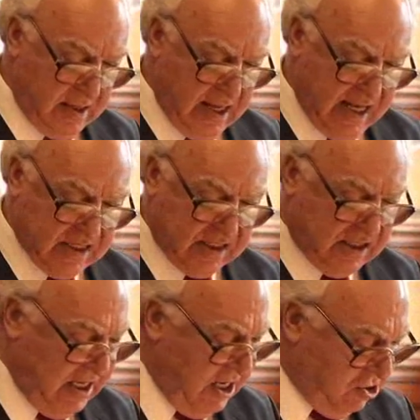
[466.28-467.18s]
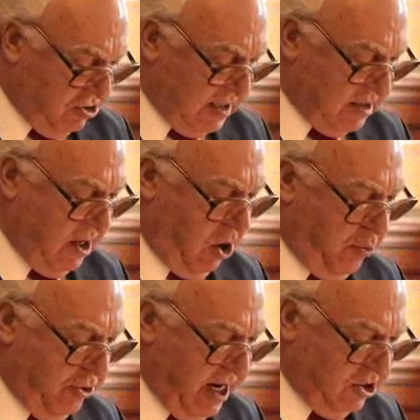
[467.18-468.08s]
That secret
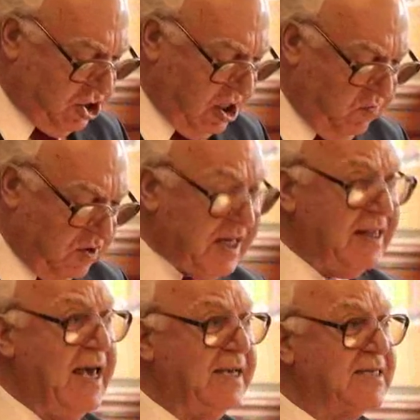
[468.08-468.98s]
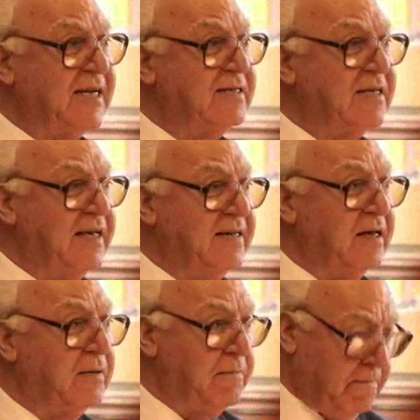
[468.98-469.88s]
operation was an excellent idea.